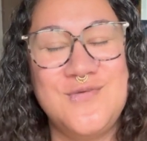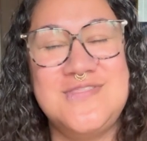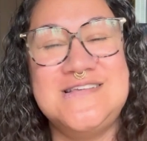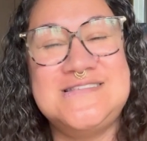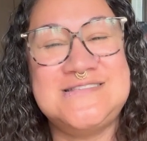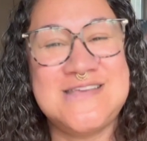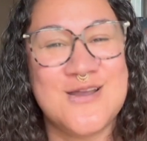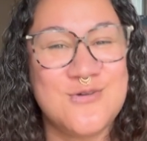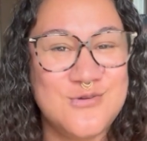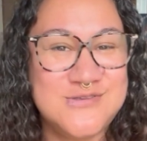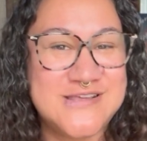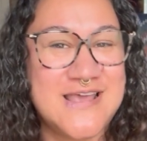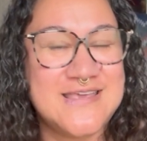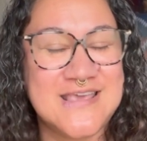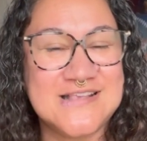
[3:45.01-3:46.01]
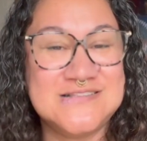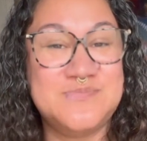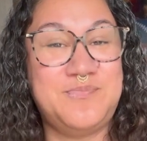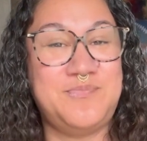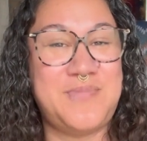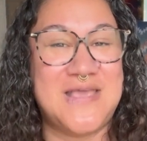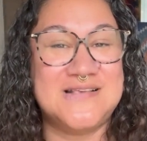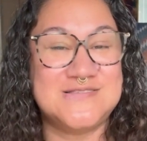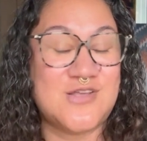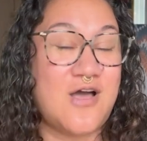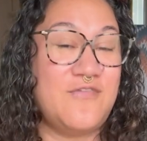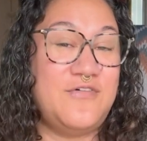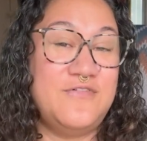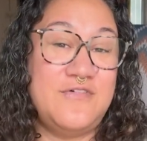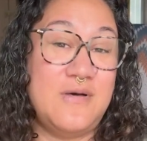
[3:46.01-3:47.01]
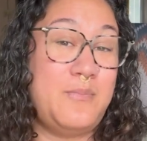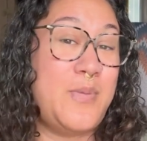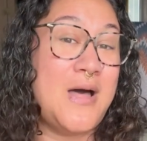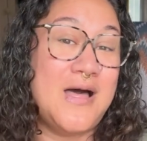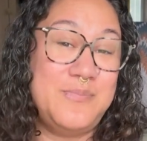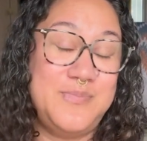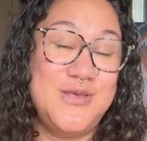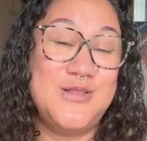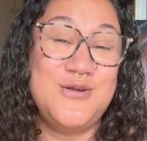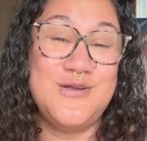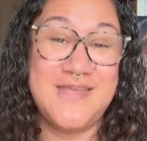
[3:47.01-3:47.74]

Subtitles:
this tarot deck is based off of a popular